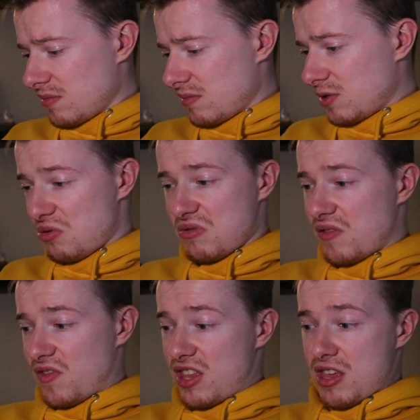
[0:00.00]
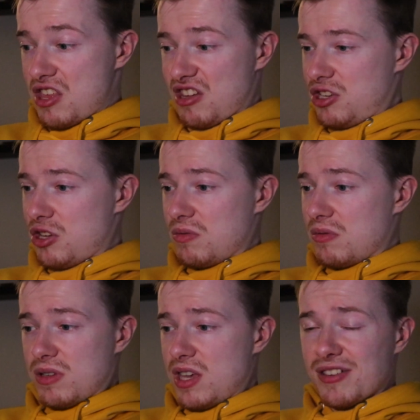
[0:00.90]
So
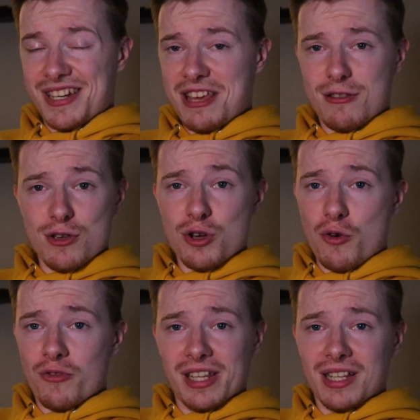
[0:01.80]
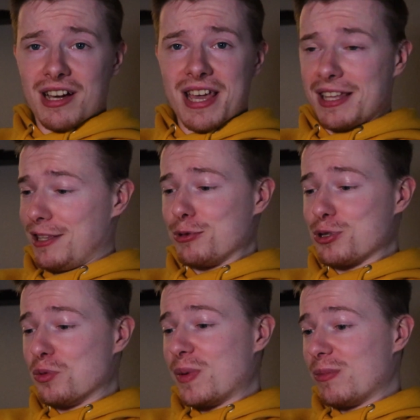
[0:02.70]
either Keith, you got really lucky and there was no
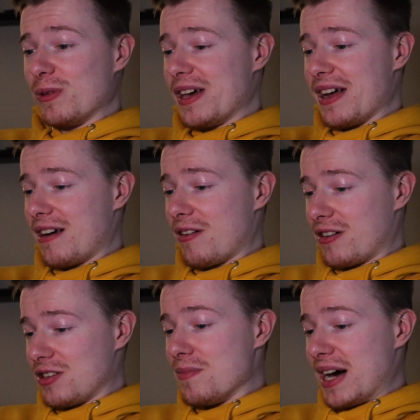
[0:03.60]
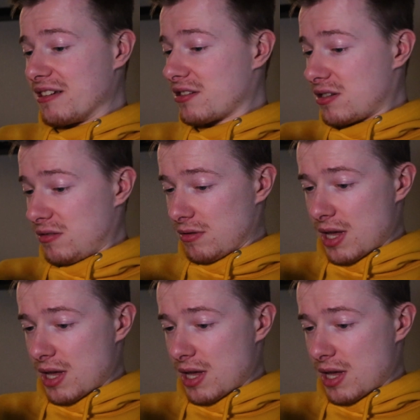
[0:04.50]
people there, or you managed to